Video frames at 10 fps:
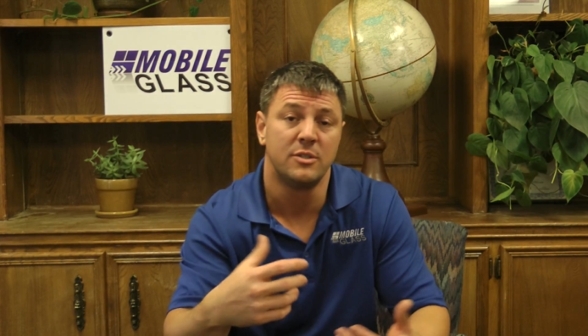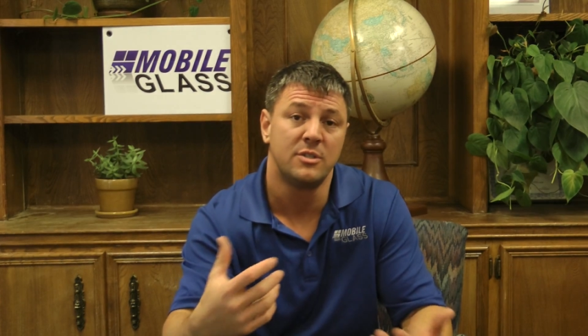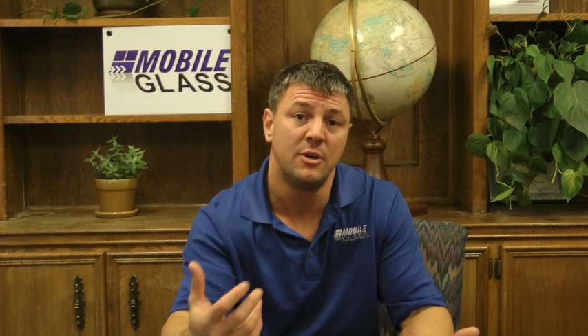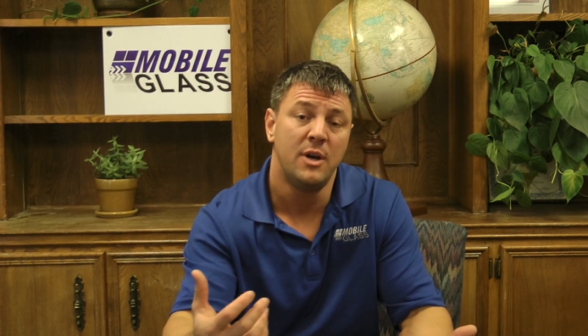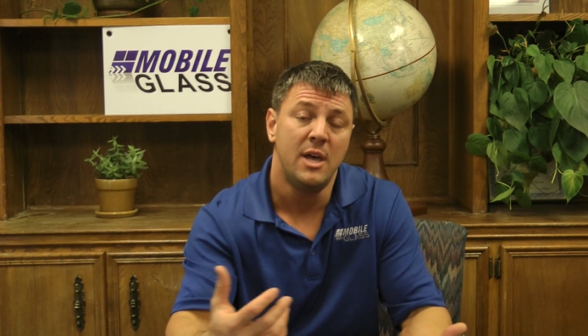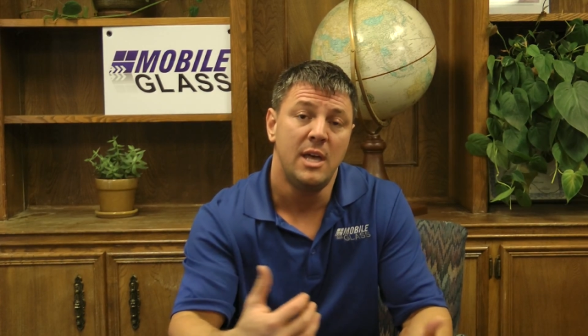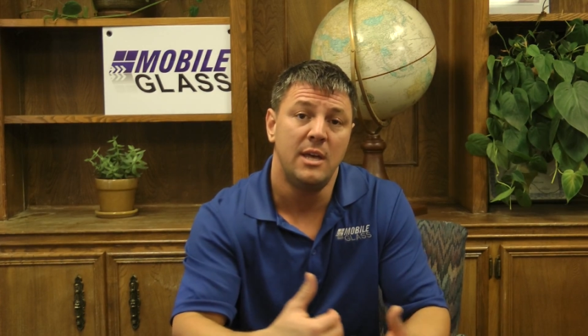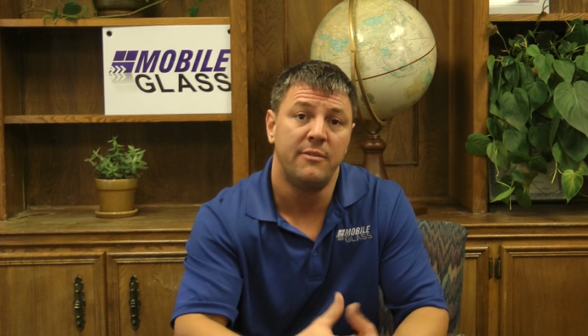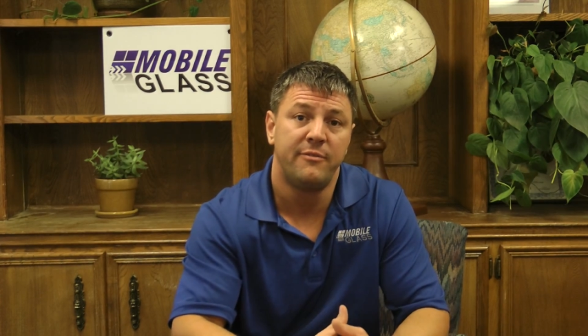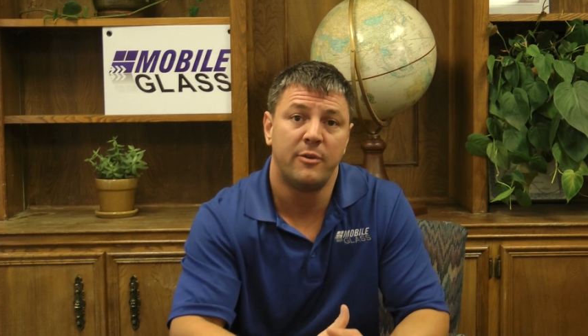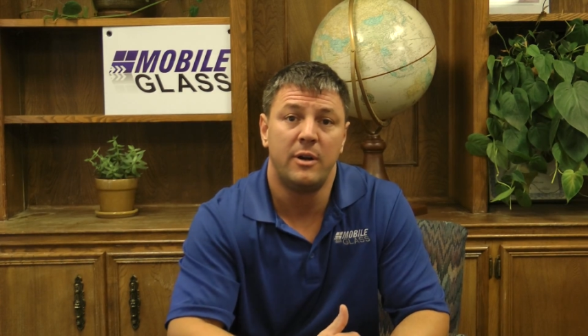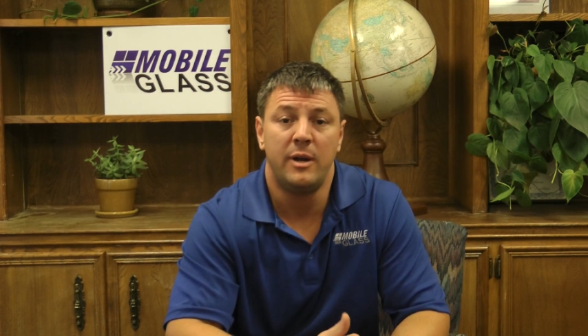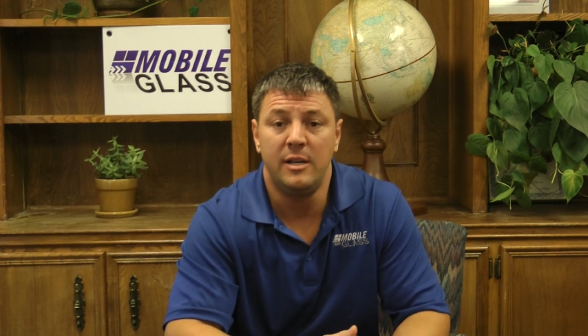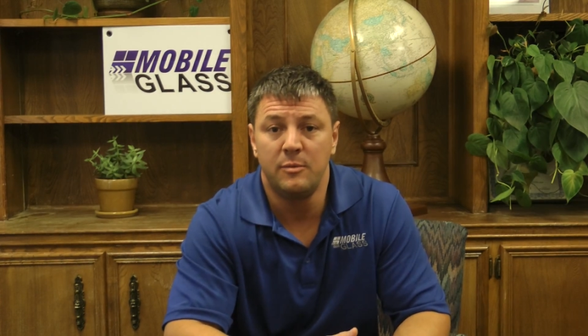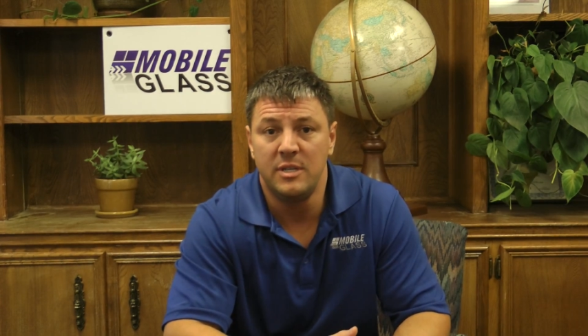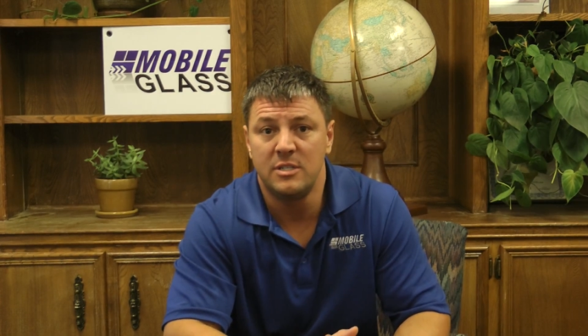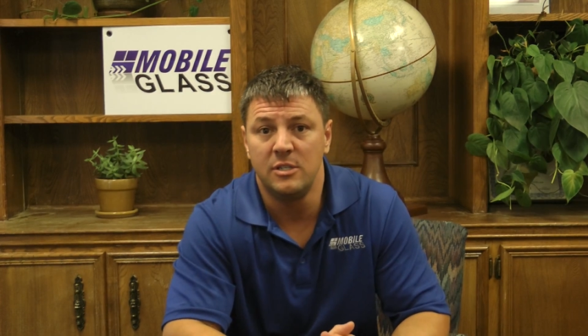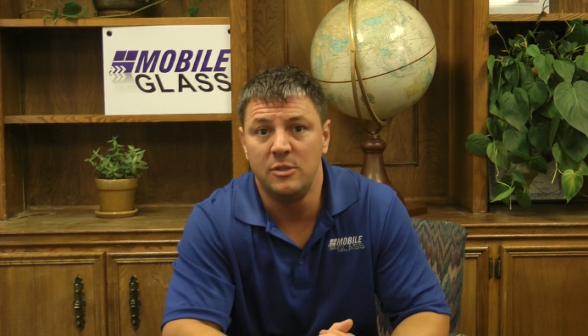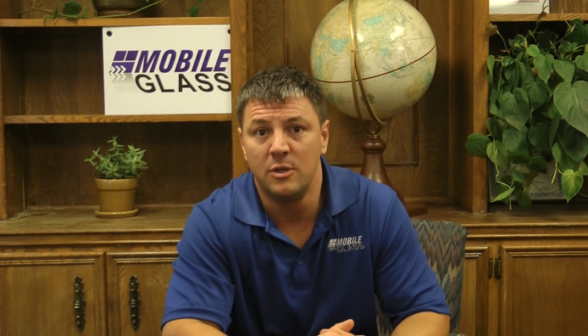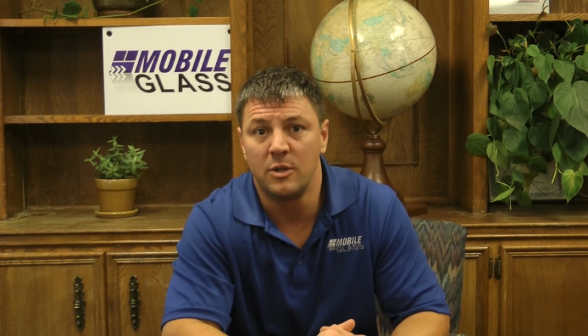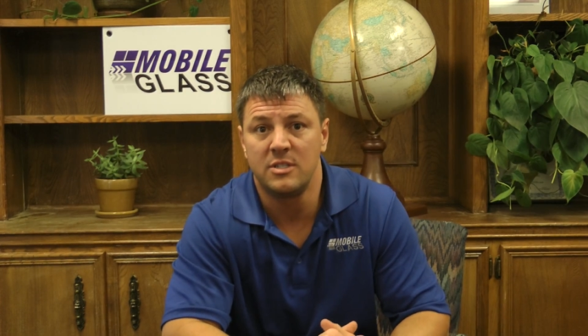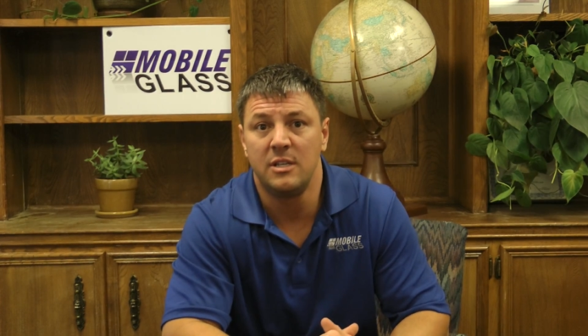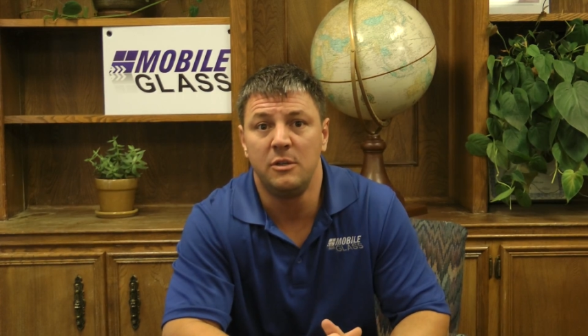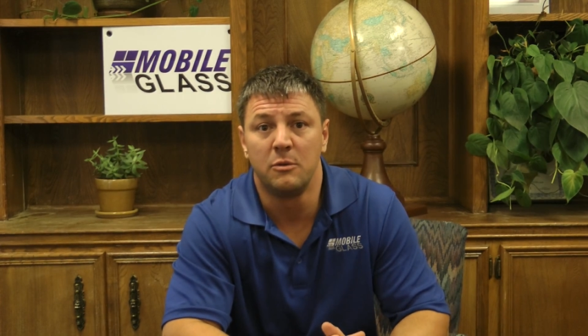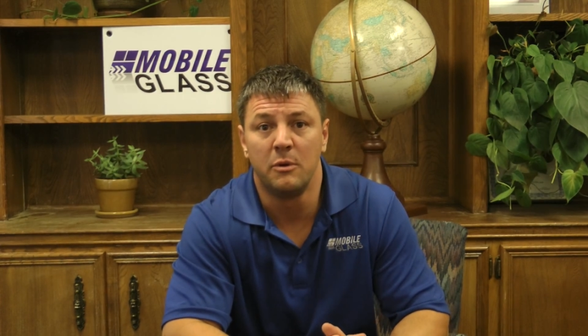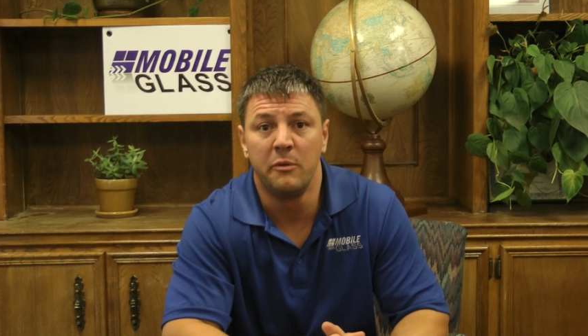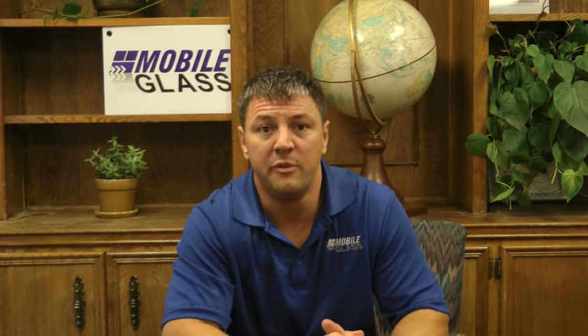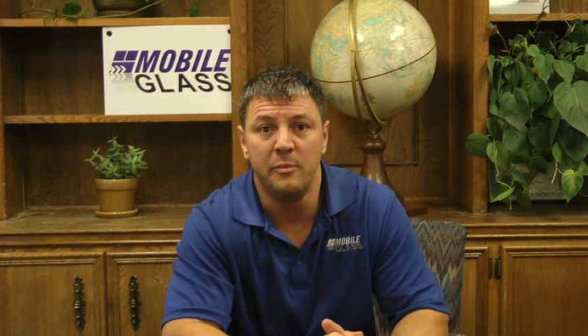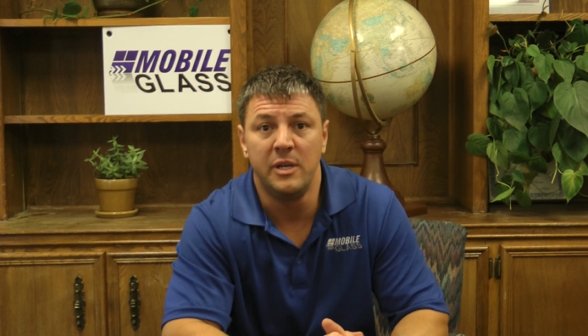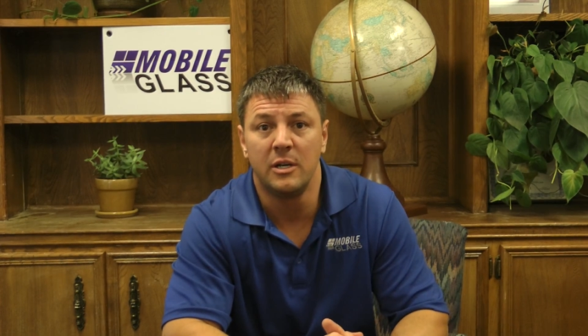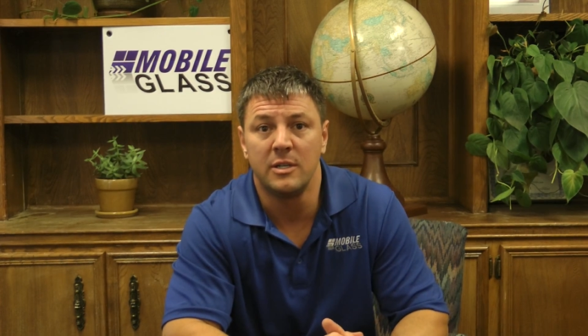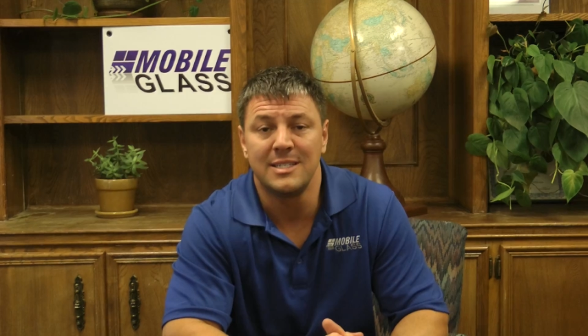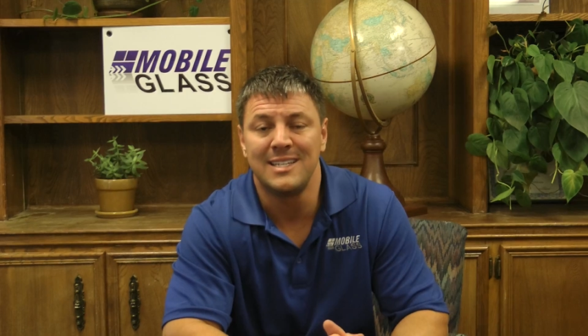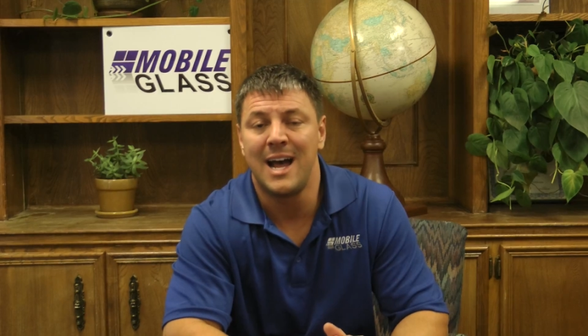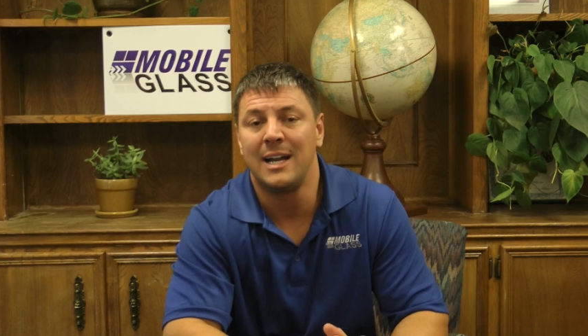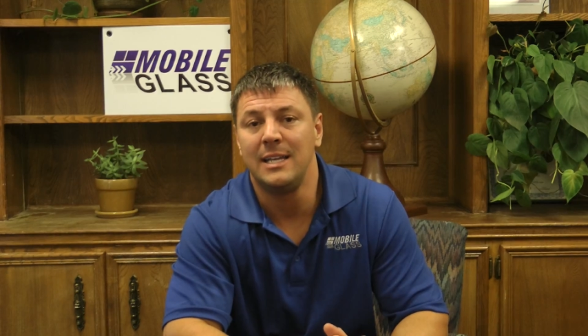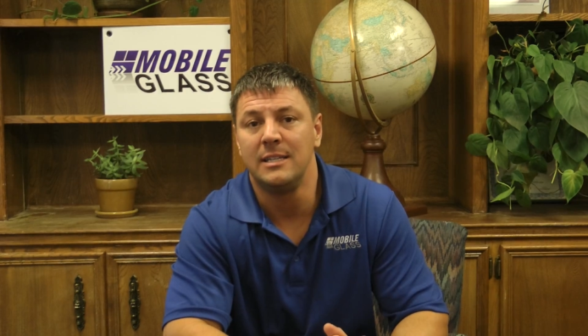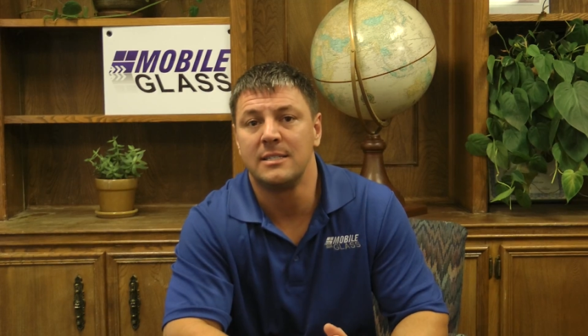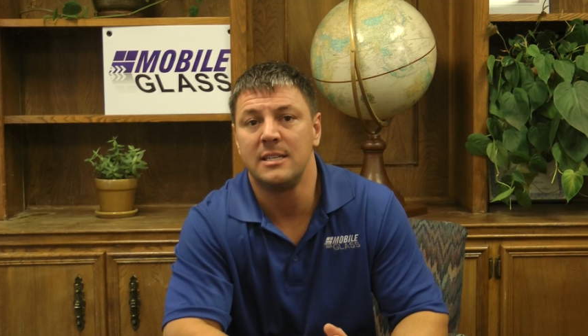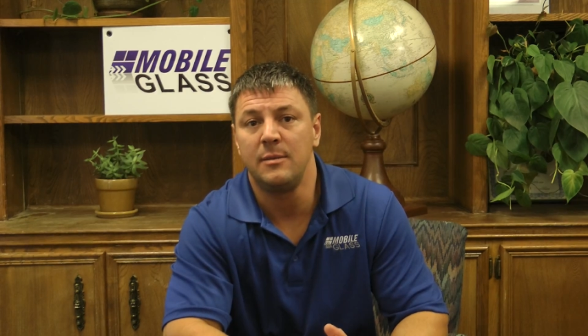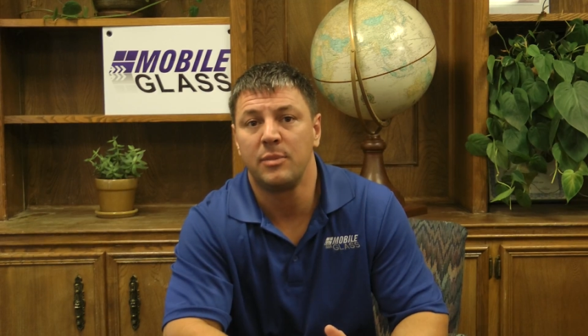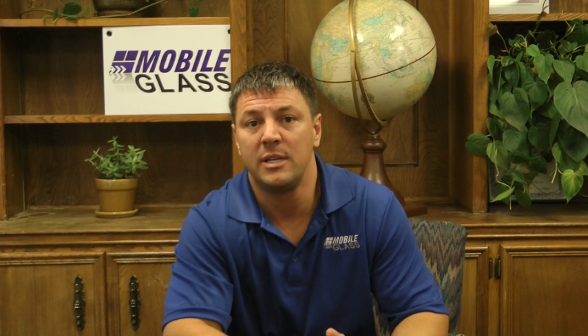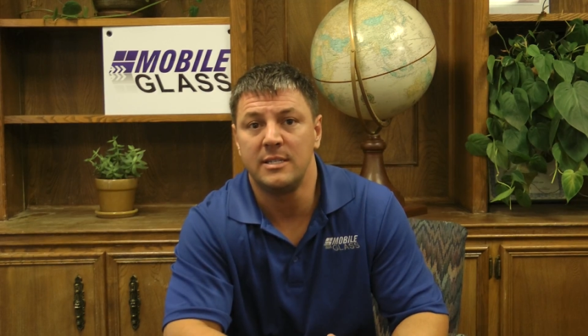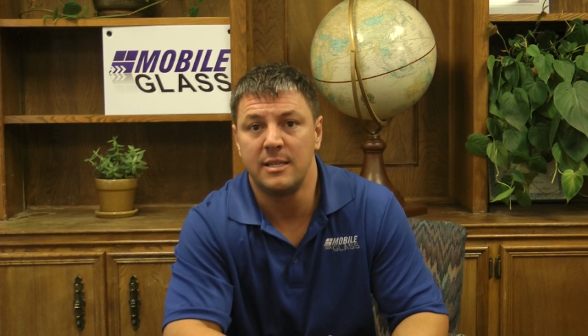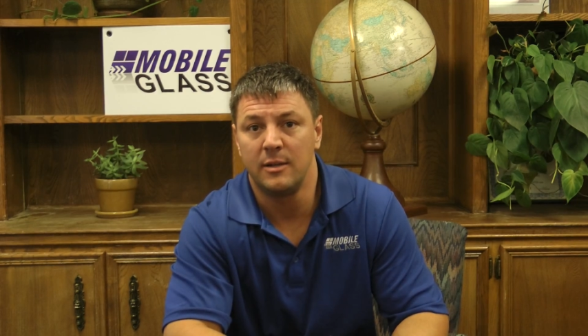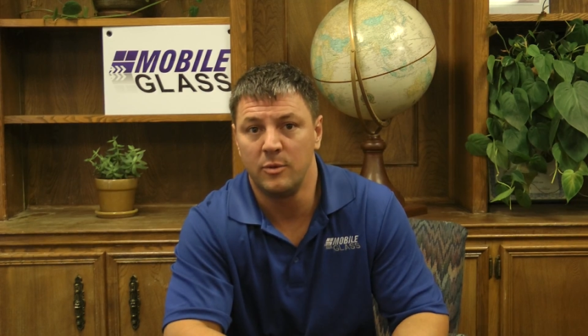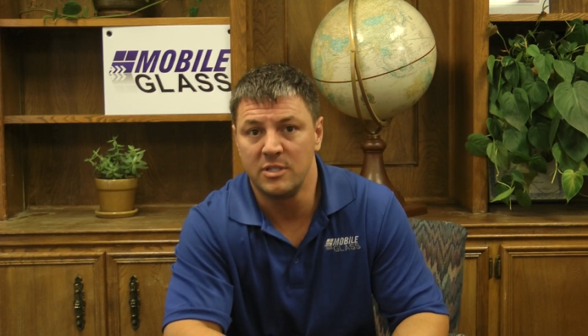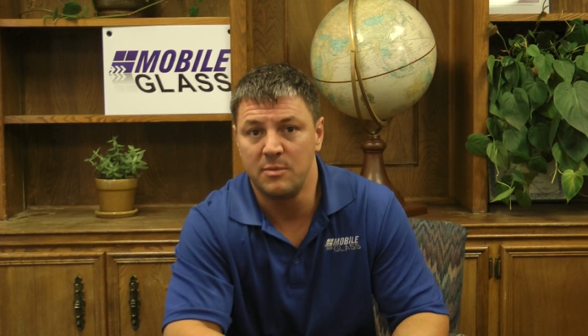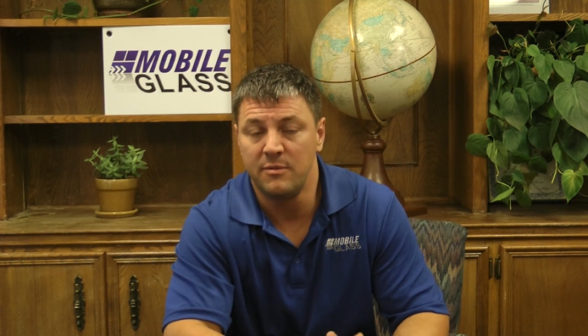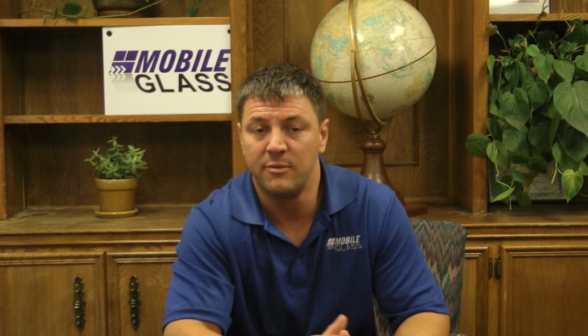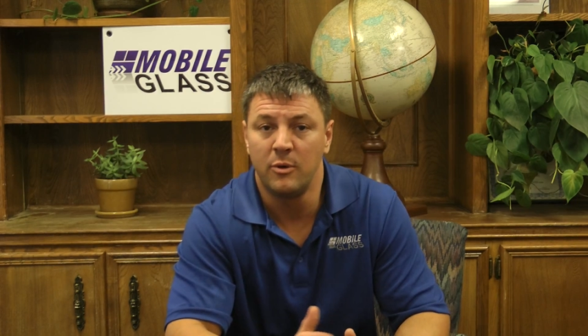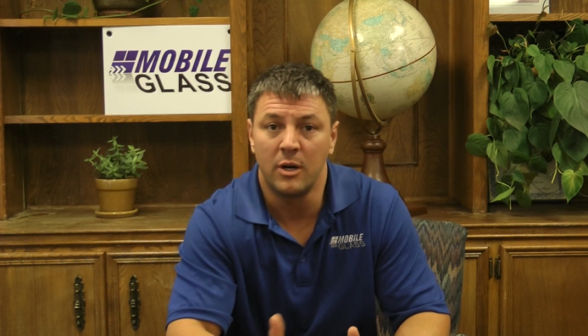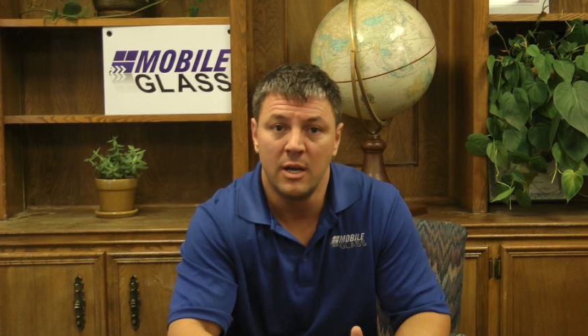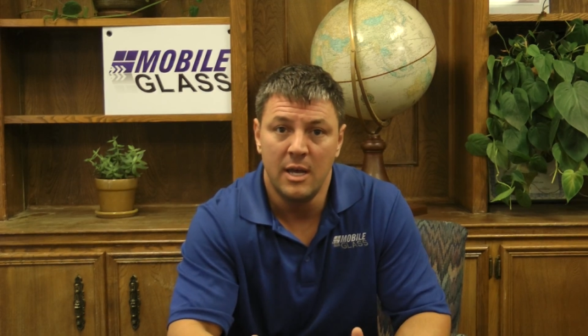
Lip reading: So if for any reason you notice that your rearview mirror is not in the same place that it was before,